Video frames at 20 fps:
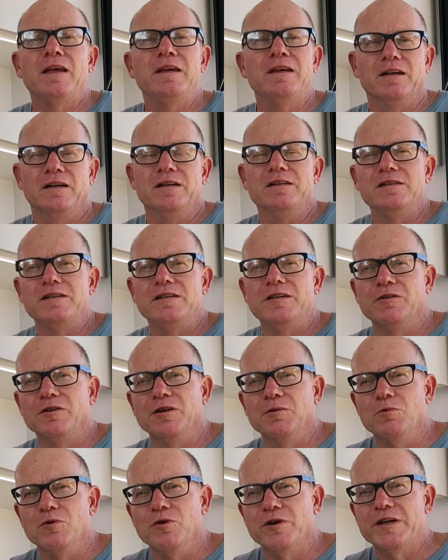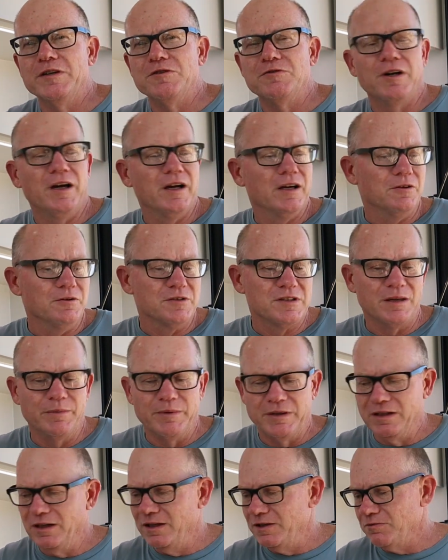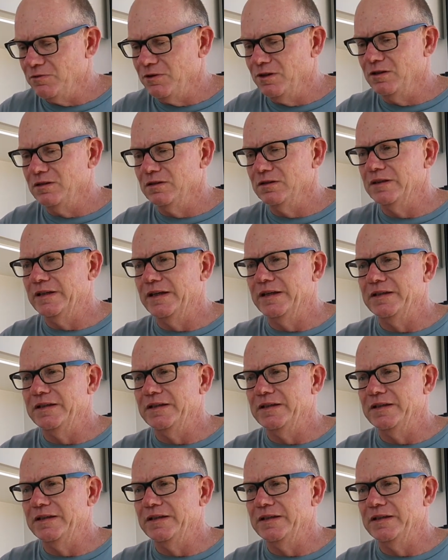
you know, you're on a walking track or something goes wrong